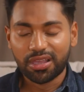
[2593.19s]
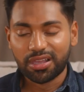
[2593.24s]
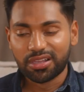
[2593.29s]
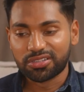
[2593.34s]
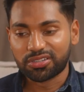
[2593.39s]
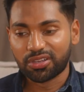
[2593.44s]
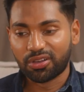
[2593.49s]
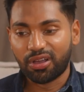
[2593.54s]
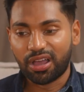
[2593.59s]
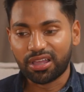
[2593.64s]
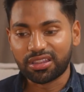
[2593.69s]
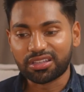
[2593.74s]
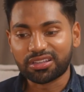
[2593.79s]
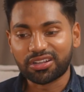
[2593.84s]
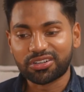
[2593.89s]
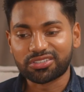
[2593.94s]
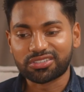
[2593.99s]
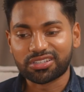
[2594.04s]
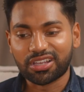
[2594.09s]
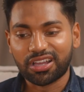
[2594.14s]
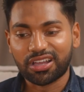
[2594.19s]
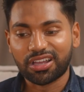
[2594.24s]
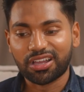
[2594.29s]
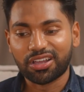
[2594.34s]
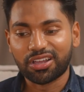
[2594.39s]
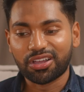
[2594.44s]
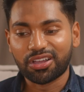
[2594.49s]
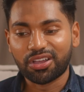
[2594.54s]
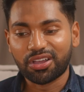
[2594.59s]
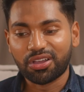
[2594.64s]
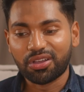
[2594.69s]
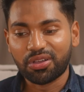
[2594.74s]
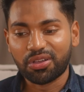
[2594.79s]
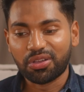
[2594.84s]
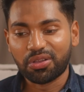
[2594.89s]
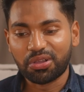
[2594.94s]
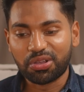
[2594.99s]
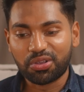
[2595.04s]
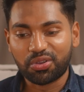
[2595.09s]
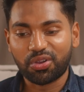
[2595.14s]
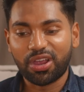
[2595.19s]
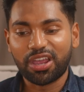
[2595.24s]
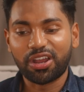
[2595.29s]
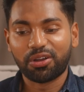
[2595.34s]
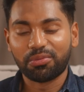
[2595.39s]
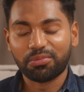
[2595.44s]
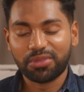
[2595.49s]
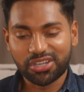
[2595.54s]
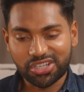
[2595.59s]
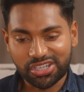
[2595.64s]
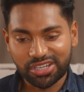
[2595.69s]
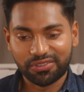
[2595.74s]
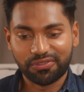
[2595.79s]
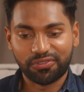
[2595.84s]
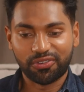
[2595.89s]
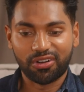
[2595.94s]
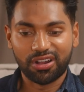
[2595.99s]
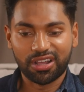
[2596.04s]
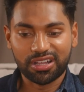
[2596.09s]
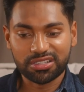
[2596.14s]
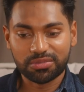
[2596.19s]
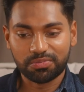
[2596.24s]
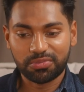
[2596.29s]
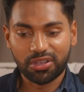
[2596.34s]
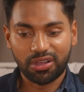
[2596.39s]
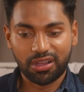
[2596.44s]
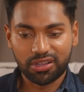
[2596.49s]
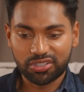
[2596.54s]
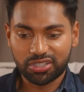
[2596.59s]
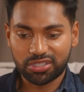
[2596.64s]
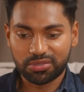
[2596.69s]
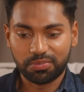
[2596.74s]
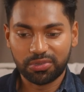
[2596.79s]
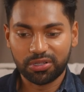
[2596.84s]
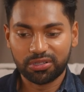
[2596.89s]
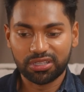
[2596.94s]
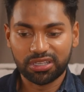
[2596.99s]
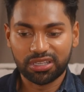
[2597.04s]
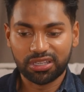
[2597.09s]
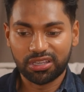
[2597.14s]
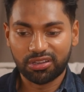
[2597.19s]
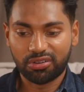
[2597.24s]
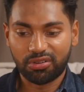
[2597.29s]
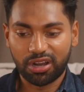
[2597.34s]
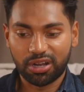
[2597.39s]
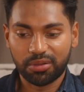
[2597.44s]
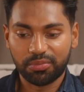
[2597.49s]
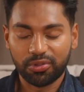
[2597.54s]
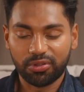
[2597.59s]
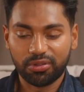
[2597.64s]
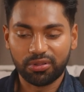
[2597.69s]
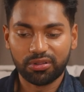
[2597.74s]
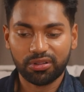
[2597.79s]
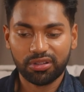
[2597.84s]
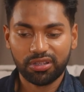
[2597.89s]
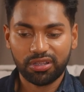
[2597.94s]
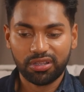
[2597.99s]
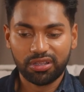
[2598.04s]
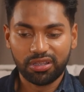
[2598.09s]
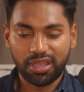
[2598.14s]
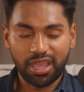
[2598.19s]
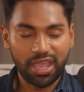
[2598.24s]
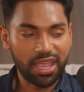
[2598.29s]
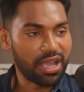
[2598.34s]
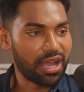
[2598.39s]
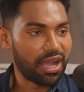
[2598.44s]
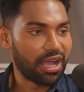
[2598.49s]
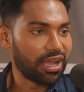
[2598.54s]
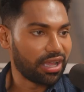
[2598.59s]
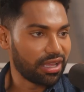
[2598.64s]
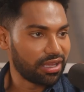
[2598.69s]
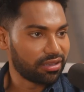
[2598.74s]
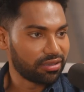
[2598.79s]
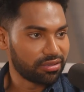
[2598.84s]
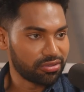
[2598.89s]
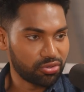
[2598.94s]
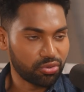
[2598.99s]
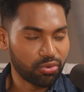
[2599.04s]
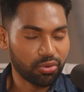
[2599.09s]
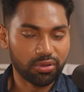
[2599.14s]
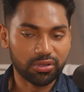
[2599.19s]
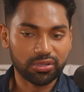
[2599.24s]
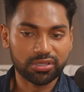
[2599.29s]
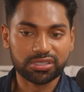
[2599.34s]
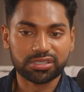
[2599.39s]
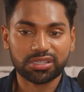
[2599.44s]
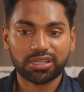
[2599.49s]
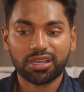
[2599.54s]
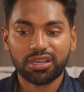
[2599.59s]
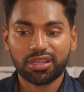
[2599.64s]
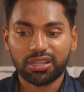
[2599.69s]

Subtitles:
So I think there's a greater mission for us beyond just building incredible AI tools,